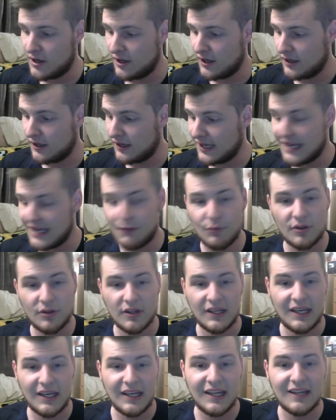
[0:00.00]
he was
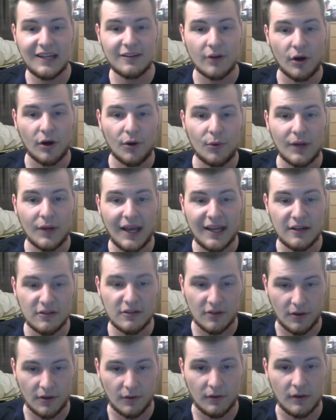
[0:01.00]
in his own end
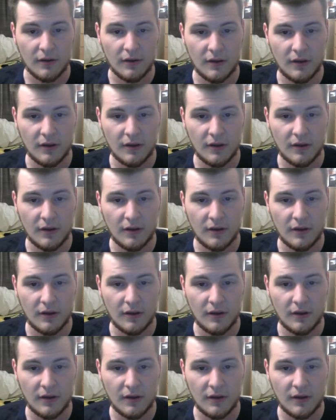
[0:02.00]
zone,